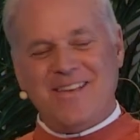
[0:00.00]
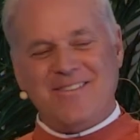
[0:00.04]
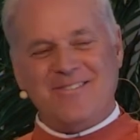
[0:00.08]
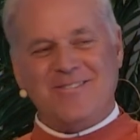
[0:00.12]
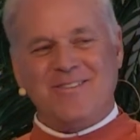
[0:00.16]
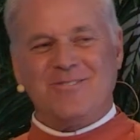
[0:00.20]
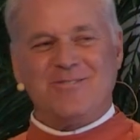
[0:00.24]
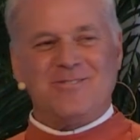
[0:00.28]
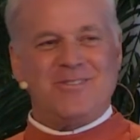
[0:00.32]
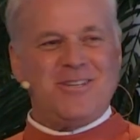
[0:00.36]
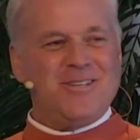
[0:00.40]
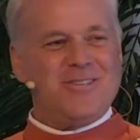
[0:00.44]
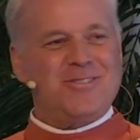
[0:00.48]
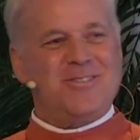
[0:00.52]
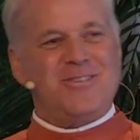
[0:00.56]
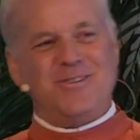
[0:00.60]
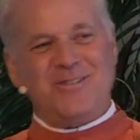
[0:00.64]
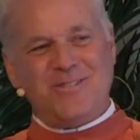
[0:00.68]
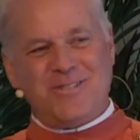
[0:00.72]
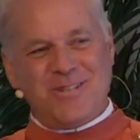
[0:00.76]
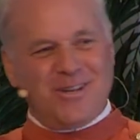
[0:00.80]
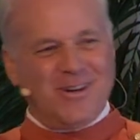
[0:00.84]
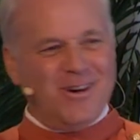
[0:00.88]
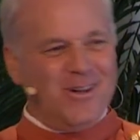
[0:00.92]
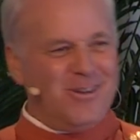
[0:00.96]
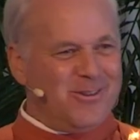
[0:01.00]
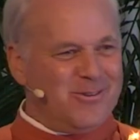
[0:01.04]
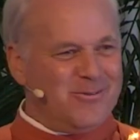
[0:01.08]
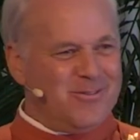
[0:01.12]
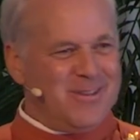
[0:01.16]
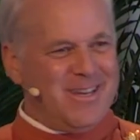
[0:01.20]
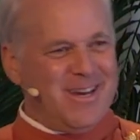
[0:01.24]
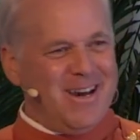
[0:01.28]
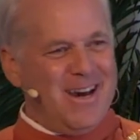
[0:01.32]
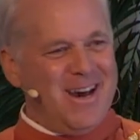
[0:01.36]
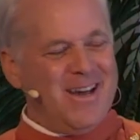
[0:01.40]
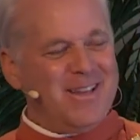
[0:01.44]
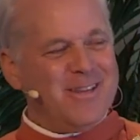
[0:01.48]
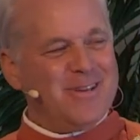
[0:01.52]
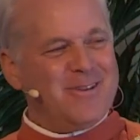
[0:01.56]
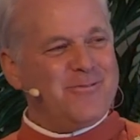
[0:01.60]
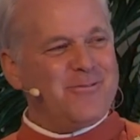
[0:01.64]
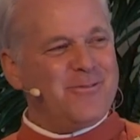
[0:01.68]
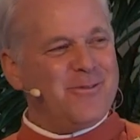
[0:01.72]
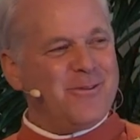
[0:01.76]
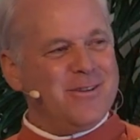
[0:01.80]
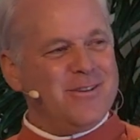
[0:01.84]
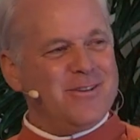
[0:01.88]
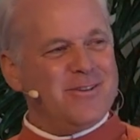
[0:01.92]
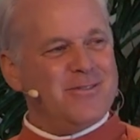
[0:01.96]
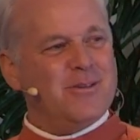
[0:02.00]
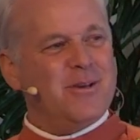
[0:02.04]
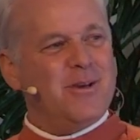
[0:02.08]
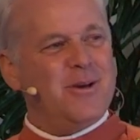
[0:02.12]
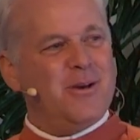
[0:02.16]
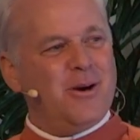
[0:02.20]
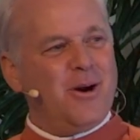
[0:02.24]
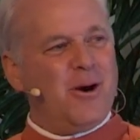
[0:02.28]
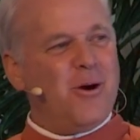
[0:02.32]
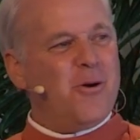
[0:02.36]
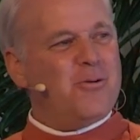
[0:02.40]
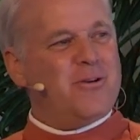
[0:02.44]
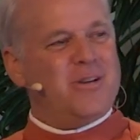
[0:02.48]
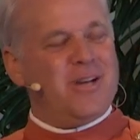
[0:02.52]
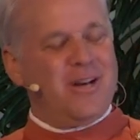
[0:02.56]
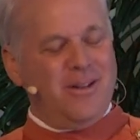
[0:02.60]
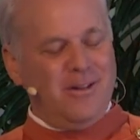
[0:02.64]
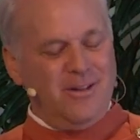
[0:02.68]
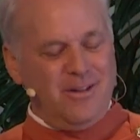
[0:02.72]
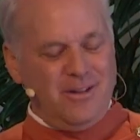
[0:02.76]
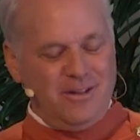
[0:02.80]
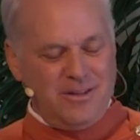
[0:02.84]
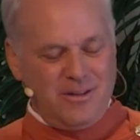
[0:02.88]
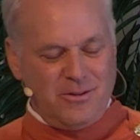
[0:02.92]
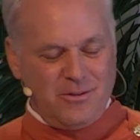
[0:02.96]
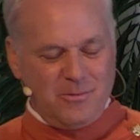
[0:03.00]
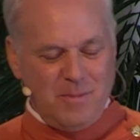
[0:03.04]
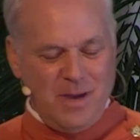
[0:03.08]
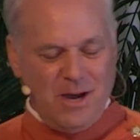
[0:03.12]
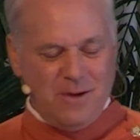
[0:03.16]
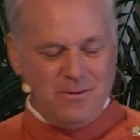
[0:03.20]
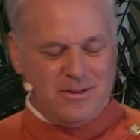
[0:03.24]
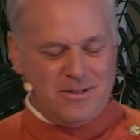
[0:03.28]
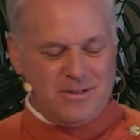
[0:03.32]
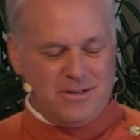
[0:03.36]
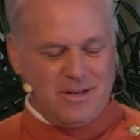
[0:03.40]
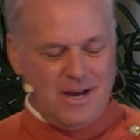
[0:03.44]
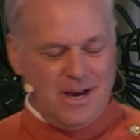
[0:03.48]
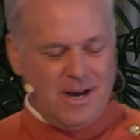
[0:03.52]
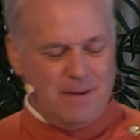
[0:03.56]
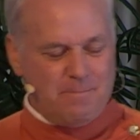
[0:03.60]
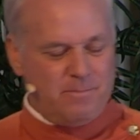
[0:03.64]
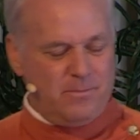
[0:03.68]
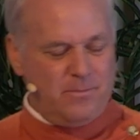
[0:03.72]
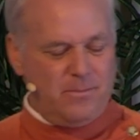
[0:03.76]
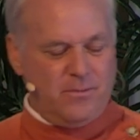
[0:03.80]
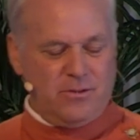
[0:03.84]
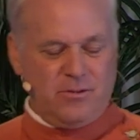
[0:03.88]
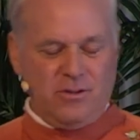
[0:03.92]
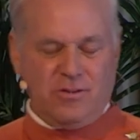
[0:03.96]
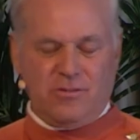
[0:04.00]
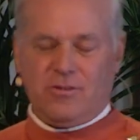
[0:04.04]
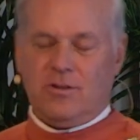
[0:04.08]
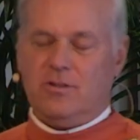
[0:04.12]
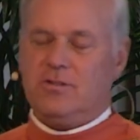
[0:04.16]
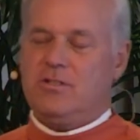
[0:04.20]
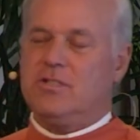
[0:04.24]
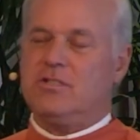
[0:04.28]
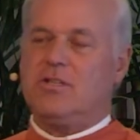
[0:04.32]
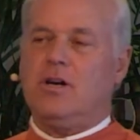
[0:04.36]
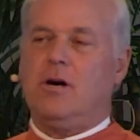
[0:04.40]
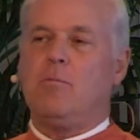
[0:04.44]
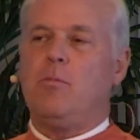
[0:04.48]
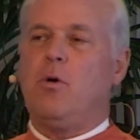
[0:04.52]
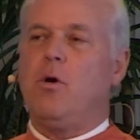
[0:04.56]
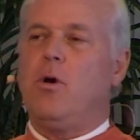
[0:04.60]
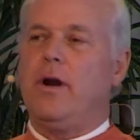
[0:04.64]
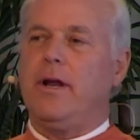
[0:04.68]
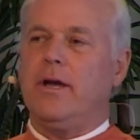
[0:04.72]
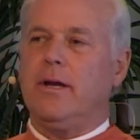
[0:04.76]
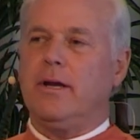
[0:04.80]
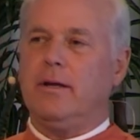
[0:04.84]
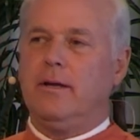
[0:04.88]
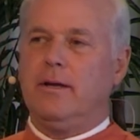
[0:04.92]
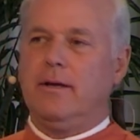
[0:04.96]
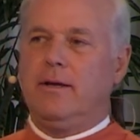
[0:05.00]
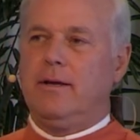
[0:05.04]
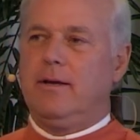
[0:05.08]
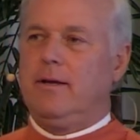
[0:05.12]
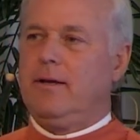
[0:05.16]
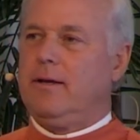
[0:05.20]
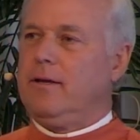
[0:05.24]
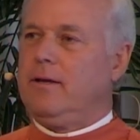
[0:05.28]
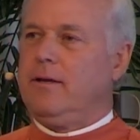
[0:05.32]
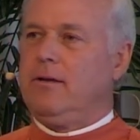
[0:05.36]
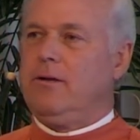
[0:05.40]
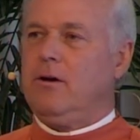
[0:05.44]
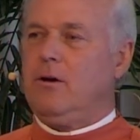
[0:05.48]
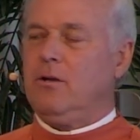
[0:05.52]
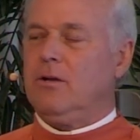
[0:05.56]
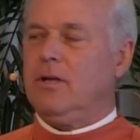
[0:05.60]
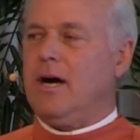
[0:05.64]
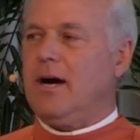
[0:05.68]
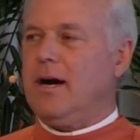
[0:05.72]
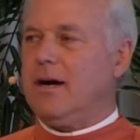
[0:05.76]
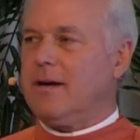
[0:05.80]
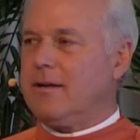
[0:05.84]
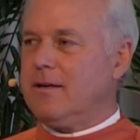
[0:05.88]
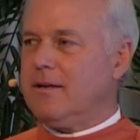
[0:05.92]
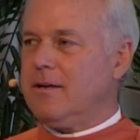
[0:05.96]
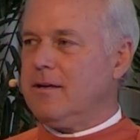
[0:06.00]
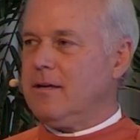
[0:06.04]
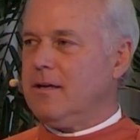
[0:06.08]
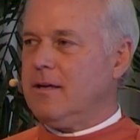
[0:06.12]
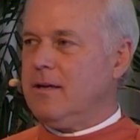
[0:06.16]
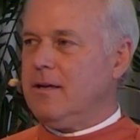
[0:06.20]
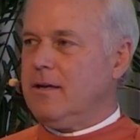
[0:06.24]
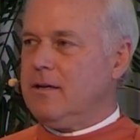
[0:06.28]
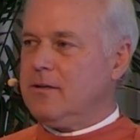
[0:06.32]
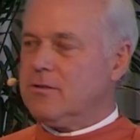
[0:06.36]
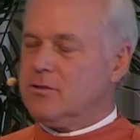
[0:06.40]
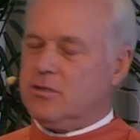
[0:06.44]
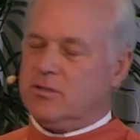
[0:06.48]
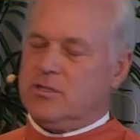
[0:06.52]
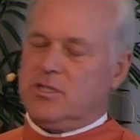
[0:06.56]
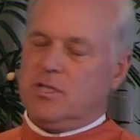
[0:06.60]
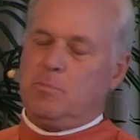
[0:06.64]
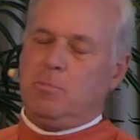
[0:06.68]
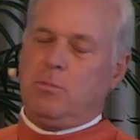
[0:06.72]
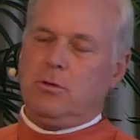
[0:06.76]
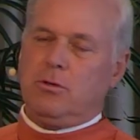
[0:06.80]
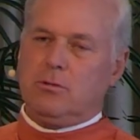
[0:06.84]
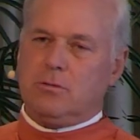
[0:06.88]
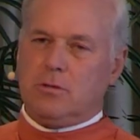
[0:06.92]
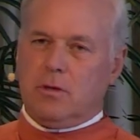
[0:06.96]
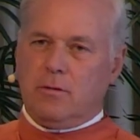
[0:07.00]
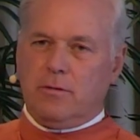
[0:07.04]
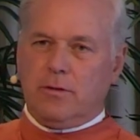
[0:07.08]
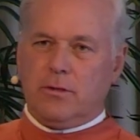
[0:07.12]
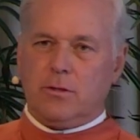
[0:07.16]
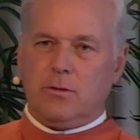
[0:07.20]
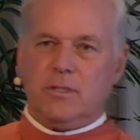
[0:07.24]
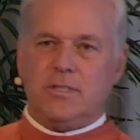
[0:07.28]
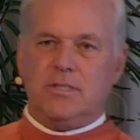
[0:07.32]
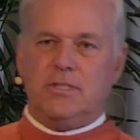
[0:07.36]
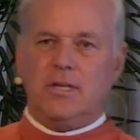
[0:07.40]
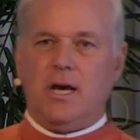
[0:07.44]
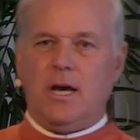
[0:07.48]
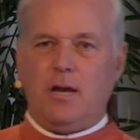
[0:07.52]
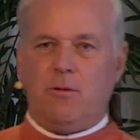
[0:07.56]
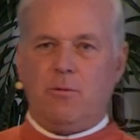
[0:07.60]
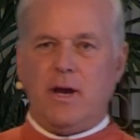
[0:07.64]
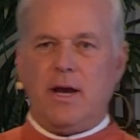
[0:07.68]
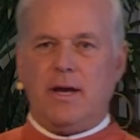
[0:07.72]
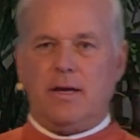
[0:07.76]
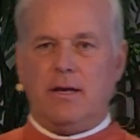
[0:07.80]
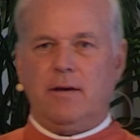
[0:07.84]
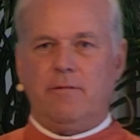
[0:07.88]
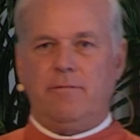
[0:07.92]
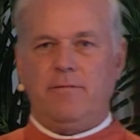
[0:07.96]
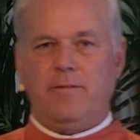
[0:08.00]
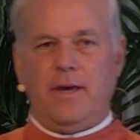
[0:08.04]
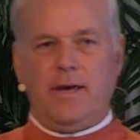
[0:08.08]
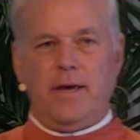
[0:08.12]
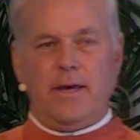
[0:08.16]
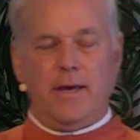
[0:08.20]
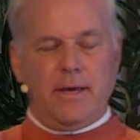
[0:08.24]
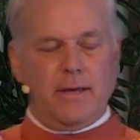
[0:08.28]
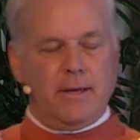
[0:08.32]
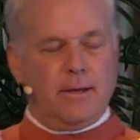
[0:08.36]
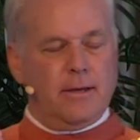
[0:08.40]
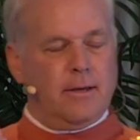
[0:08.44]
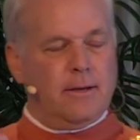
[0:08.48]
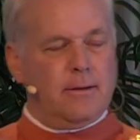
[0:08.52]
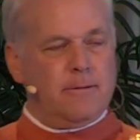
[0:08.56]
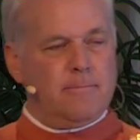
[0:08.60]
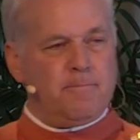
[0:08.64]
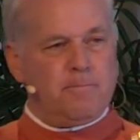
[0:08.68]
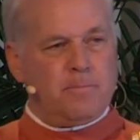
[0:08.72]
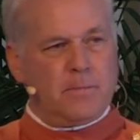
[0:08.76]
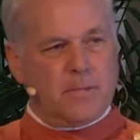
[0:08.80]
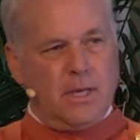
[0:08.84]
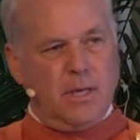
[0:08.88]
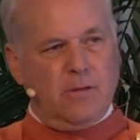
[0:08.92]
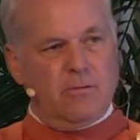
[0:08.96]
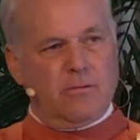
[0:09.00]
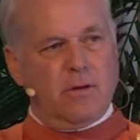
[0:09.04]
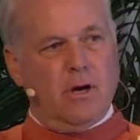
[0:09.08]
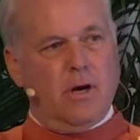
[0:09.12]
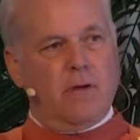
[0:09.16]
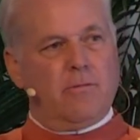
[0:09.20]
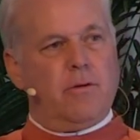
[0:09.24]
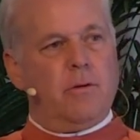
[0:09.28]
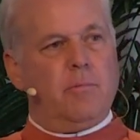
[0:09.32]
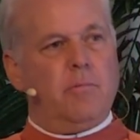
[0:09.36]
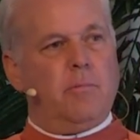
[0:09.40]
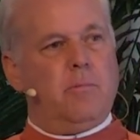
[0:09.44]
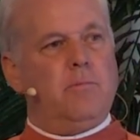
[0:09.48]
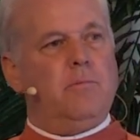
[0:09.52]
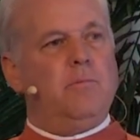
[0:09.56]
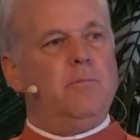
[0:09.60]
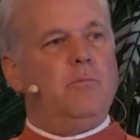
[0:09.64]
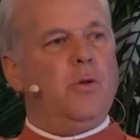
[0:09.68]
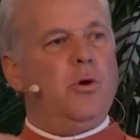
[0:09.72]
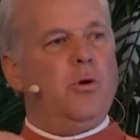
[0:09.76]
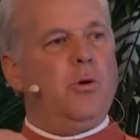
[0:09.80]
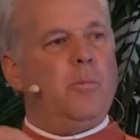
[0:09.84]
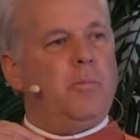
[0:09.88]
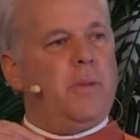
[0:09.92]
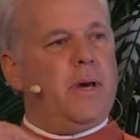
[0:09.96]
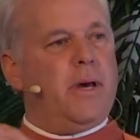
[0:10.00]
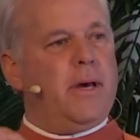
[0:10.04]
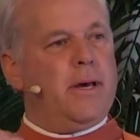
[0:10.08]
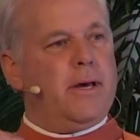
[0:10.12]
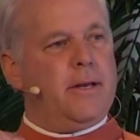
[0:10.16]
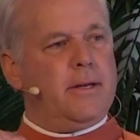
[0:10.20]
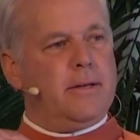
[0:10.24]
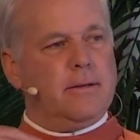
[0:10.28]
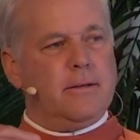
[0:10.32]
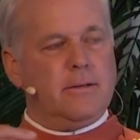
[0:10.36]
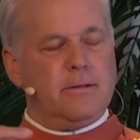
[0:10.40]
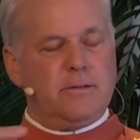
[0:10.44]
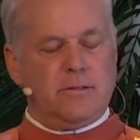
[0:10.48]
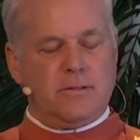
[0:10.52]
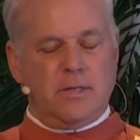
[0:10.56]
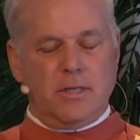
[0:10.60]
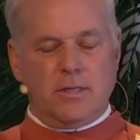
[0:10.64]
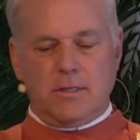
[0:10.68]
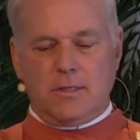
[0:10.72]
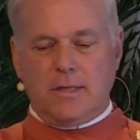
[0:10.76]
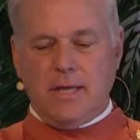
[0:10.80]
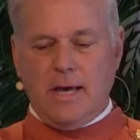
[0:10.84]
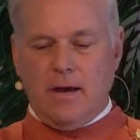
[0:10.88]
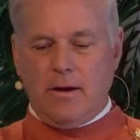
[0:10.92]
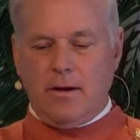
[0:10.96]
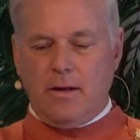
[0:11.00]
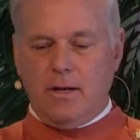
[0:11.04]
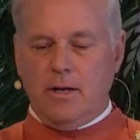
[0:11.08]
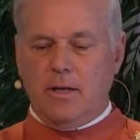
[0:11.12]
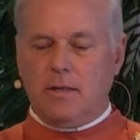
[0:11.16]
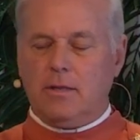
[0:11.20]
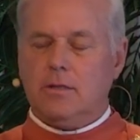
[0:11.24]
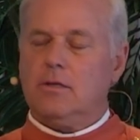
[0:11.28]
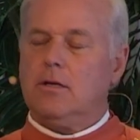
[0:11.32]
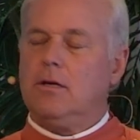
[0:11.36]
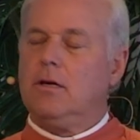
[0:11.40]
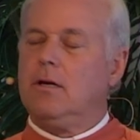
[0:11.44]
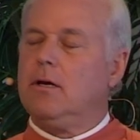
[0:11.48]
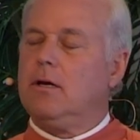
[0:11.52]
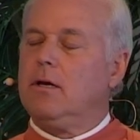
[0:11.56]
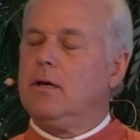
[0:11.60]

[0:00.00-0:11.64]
And so she's searching all over the island for this hotel on this mountaintop. She searches all morning, no luck. So she pulls over to a sidewalk cafe, gets off her moped, sits down at a